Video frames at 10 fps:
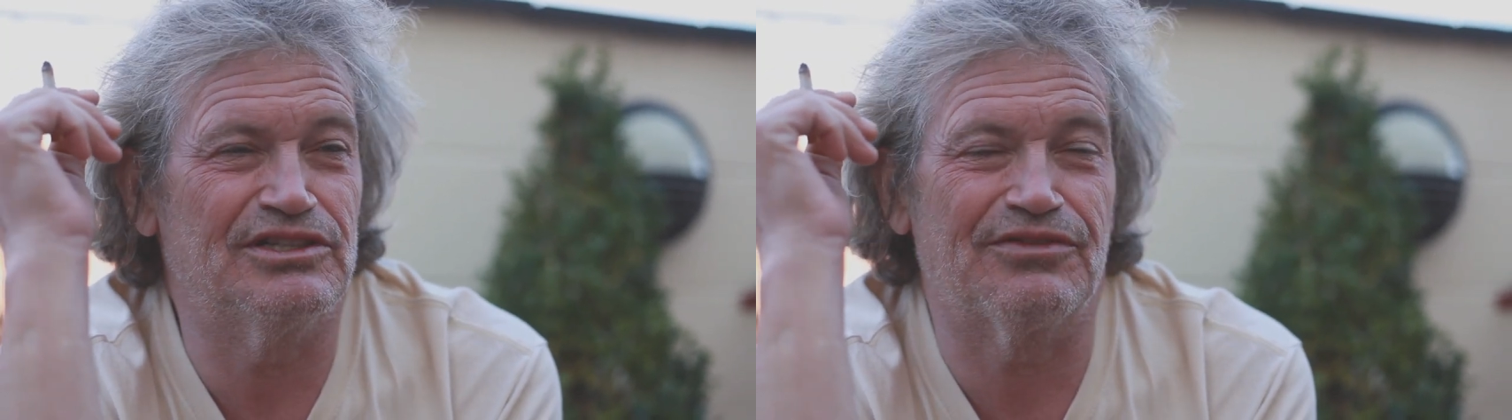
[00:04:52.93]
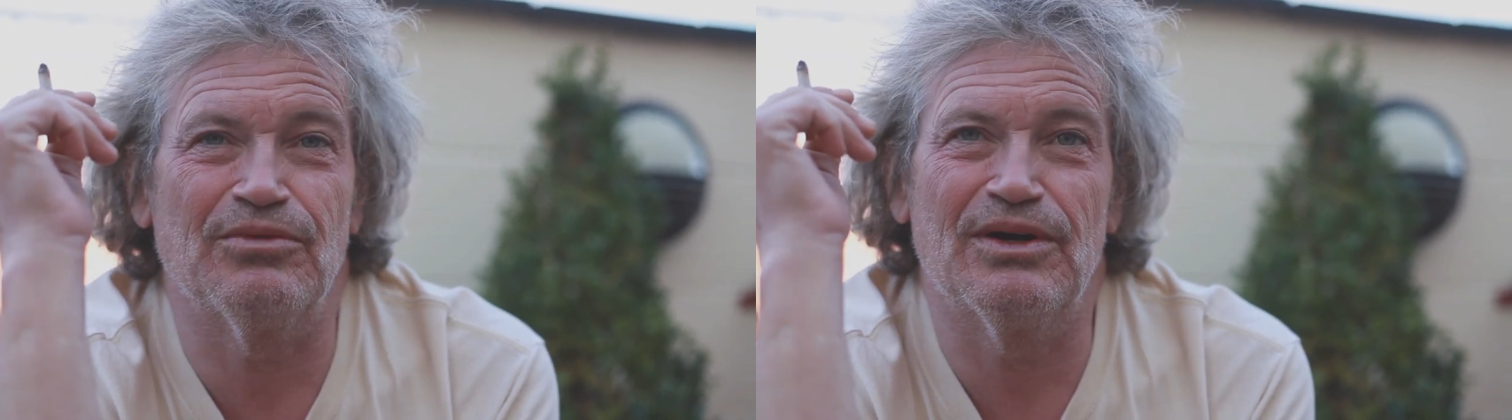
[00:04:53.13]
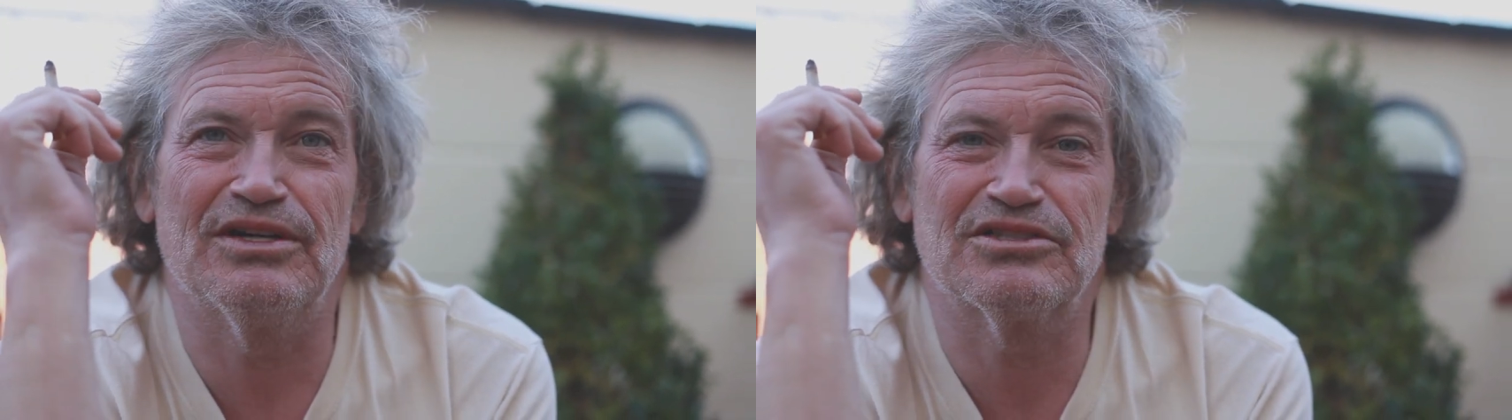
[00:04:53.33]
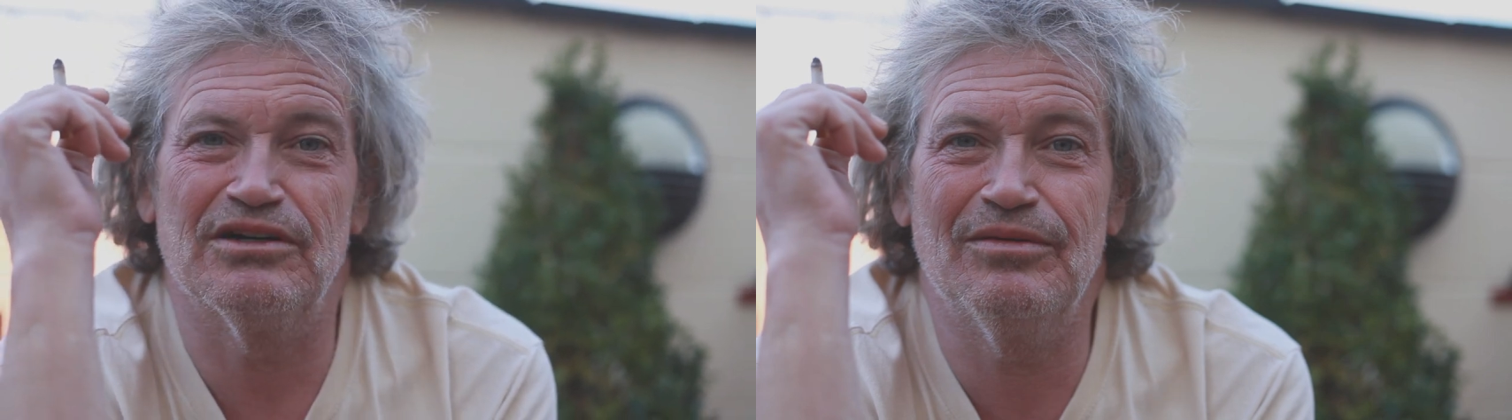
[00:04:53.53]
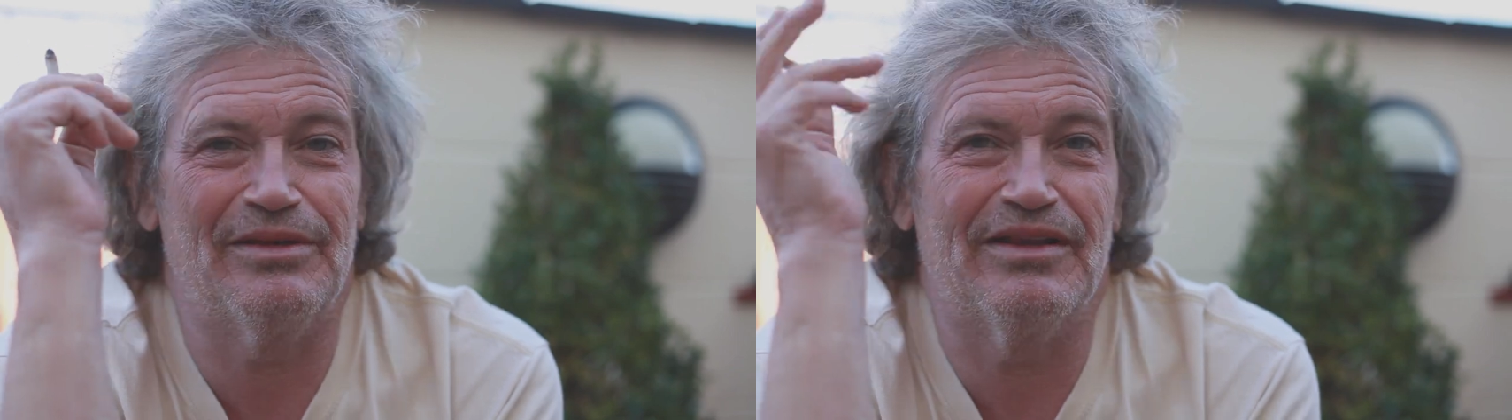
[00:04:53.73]
different way. So
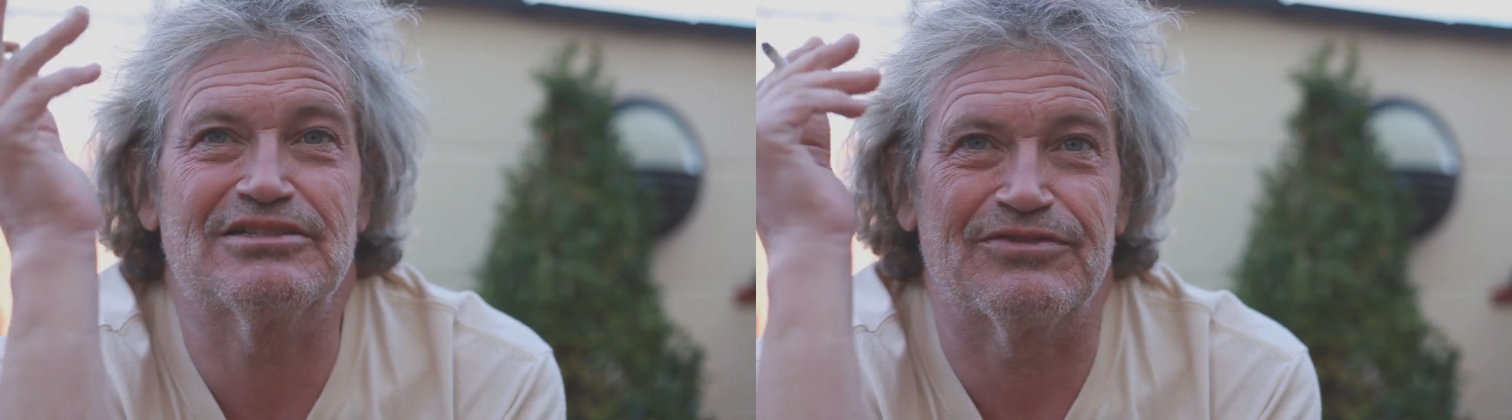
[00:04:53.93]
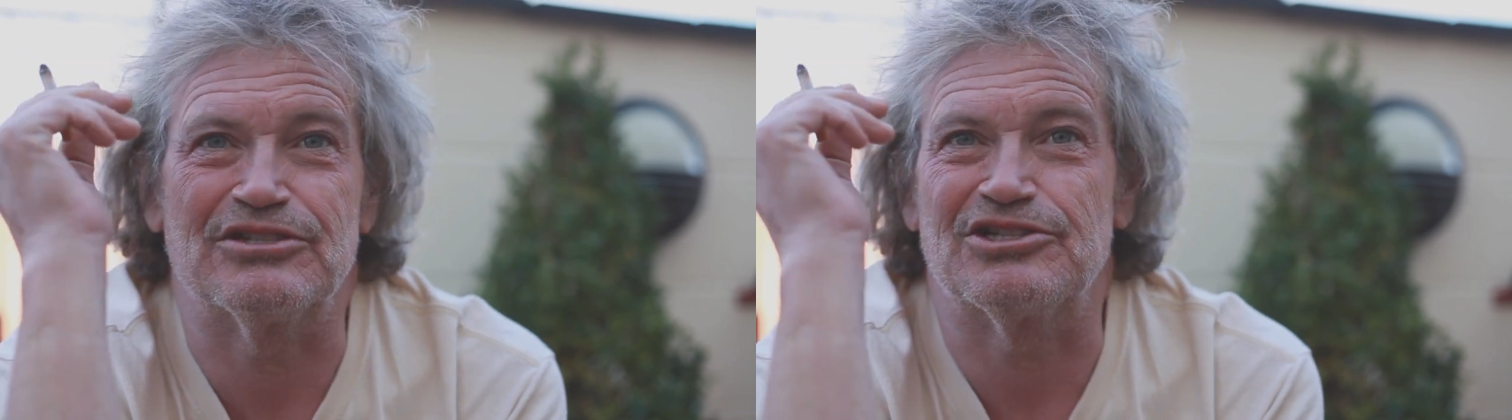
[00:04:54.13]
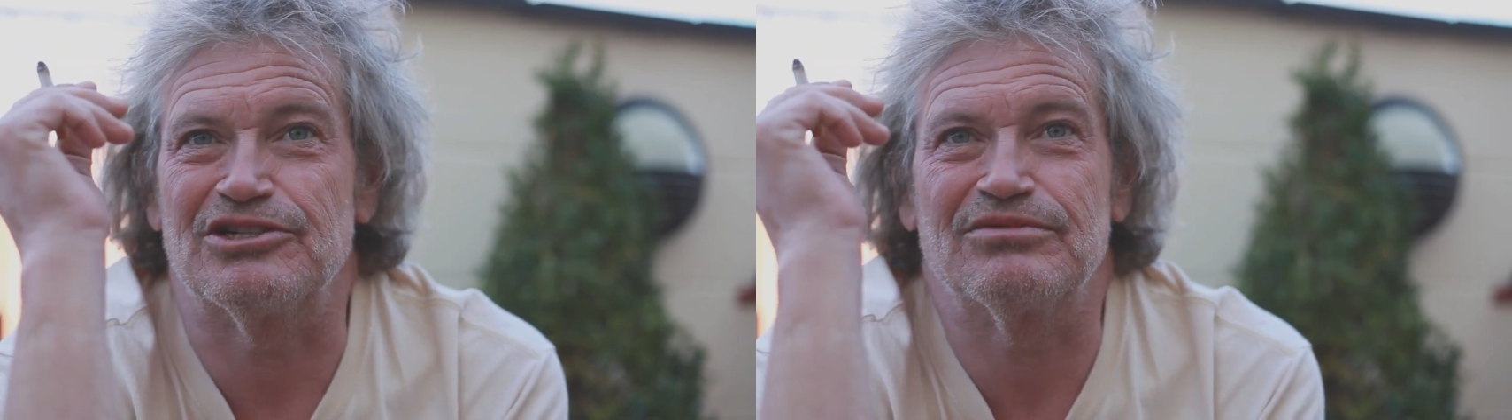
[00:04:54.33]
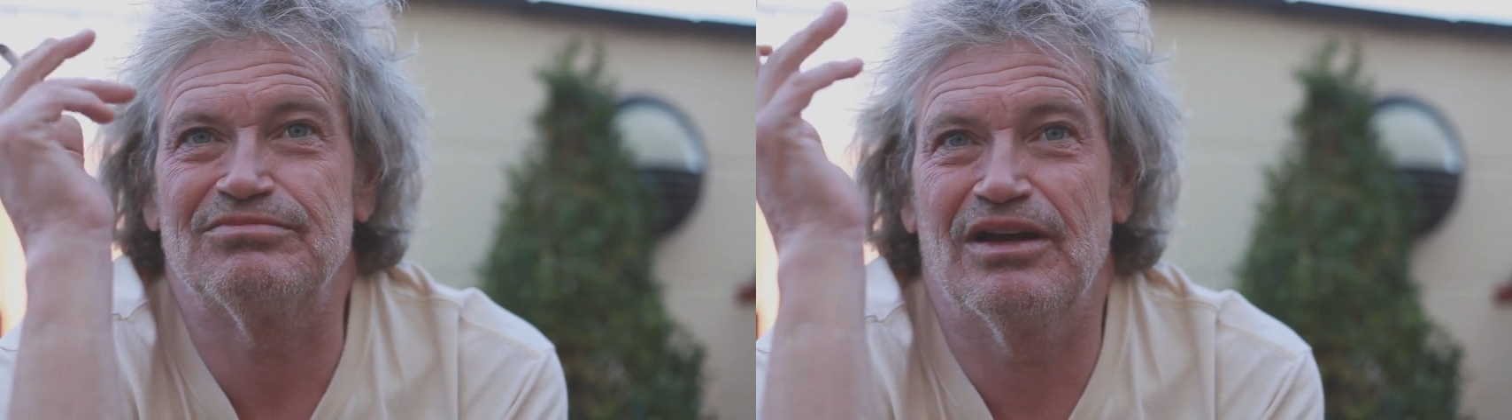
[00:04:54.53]
I mean, that's for sure.